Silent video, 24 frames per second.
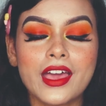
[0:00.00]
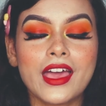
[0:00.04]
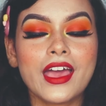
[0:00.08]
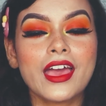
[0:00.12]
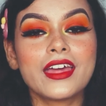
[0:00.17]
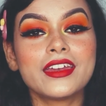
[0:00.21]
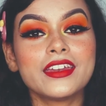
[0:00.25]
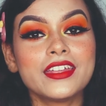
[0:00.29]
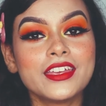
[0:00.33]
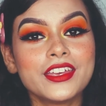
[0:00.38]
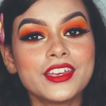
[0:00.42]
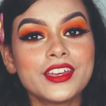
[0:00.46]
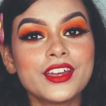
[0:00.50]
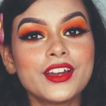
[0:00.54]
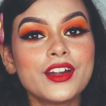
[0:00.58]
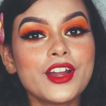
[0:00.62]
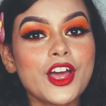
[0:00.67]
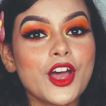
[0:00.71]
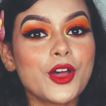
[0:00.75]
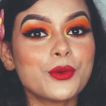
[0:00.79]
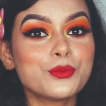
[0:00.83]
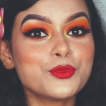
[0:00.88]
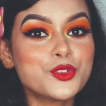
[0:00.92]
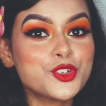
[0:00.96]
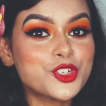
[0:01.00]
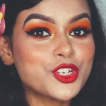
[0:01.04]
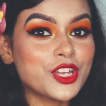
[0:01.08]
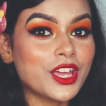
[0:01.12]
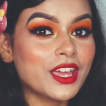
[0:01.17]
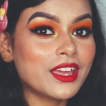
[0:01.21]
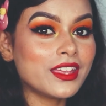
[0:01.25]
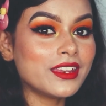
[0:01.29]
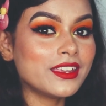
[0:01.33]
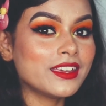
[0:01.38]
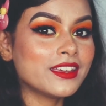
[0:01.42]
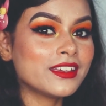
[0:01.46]
And here I'm
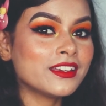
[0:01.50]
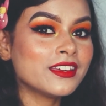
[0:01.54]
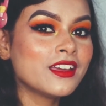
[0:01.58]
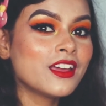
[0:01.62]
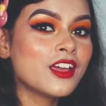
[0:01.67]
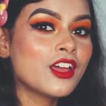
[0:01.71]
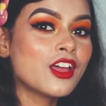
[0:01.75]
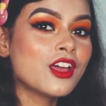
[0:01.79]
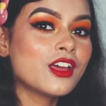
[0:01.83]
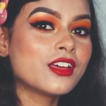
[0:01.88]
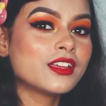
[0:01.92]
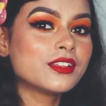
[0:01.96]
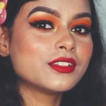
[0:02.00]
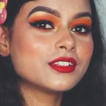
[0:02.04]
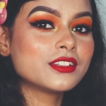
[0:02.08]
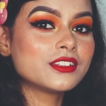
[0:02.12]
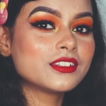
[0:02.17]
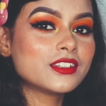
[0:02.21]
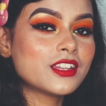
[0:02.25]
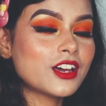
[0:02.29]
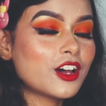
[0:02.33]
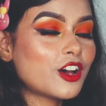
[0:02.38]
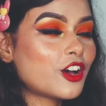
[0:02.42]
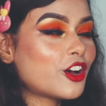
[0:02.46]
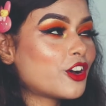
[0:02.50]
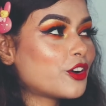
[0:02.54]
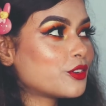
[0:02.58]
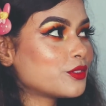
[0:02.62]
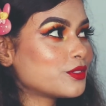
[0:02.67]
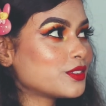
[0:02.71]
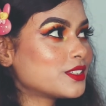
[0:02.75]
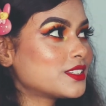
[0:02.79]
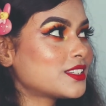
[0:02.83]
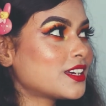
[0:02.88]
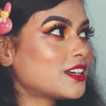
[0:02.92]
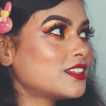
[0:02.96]
sharing
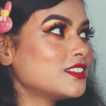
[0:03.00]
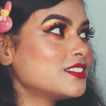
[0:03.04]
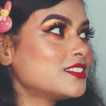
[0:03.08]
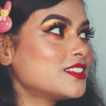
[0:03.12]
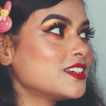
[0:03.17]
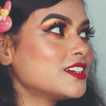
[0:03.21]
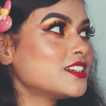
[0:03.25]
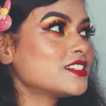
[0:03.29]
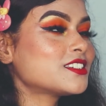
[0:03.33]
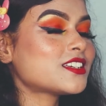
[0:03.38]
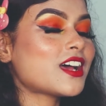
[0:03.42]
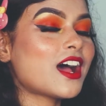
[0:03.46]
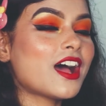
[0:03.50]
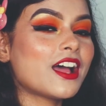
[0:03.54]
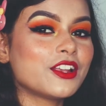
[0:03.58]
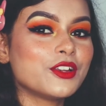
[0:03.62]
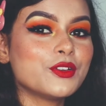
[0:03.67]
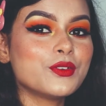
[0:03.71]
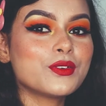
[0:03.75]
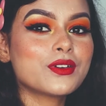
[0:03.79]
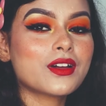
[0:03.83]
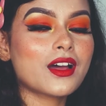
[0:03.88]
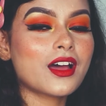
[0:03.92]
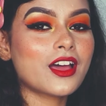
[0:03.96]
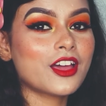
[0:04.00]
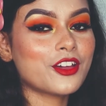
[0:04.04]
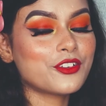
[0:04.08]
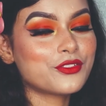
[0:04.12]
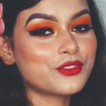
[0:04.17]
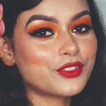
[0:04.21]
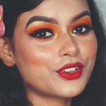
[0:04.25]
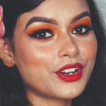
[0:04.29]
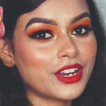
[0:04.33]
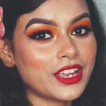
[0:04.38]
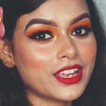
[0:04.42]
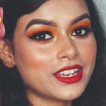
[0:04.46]
the sunset eye look I
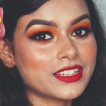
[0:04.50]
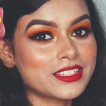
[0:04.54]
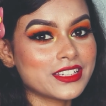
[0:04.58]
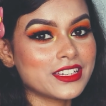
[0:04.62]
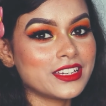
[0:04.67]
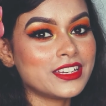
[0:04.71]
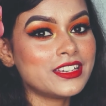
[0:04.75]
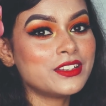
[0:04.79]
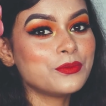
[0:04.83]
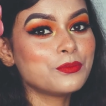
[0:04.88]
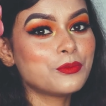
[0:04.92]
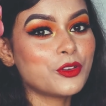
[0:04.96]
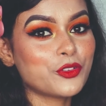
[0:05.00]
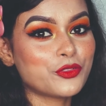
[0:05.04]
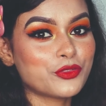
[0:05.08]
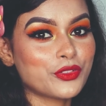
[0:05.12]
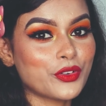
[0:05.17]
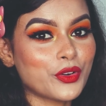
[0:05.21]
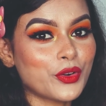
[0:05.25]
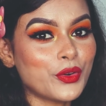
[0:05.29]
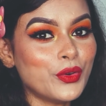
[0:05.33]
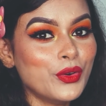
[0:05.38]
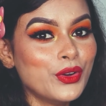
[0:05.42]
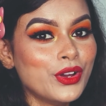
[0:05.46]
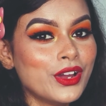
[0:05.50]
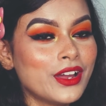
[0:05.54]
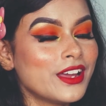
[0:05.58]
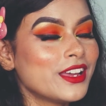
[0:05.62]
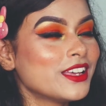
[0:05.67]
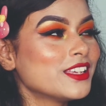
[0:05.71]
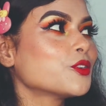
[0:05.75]
have created before.